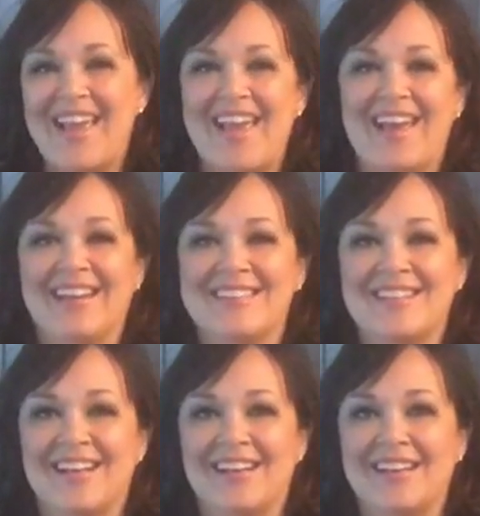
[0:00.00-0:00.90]

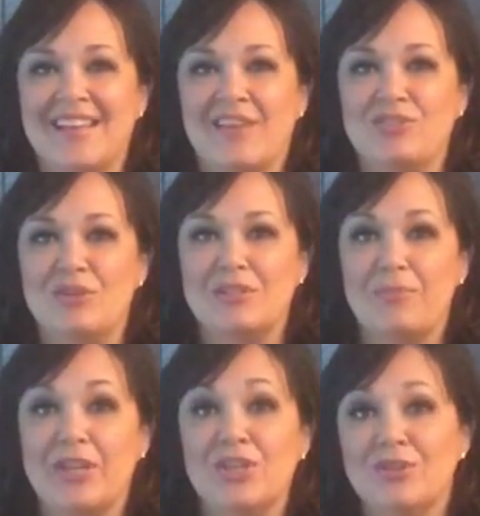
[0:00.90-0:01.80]
and gives you
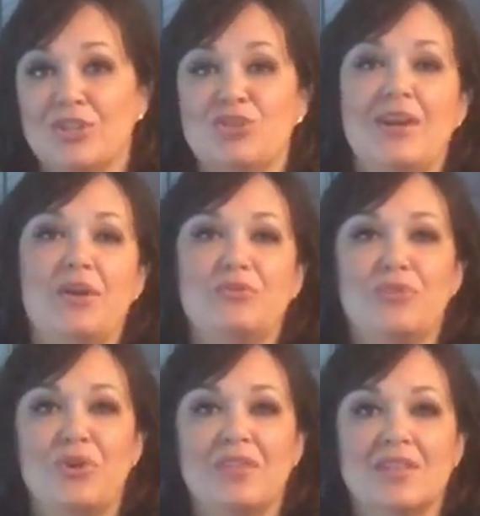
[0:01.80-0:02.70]
something new to try out
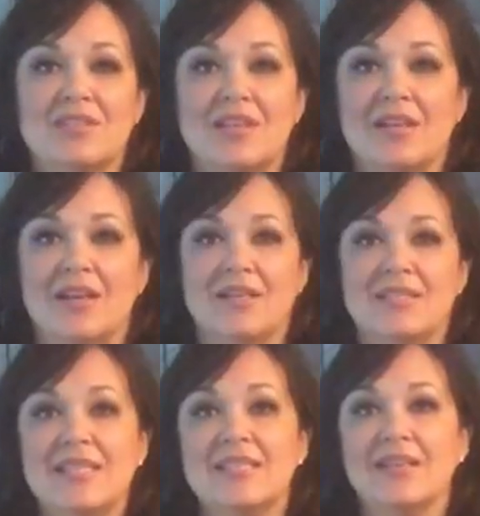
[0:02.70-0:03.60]
for this
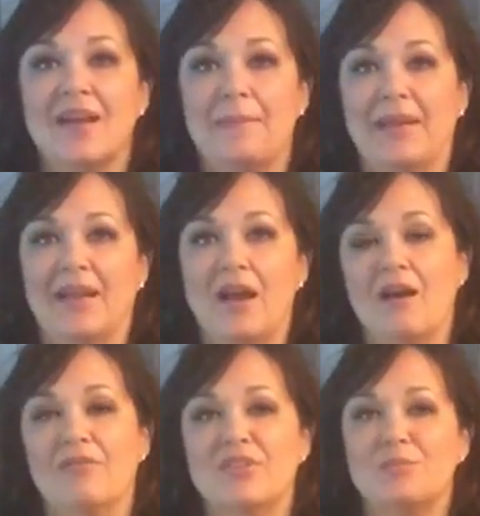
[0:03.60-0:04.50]
season coming
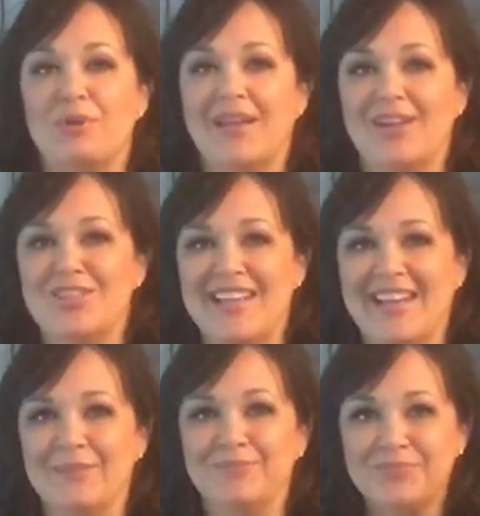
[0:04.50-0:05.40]
of spring entertaining.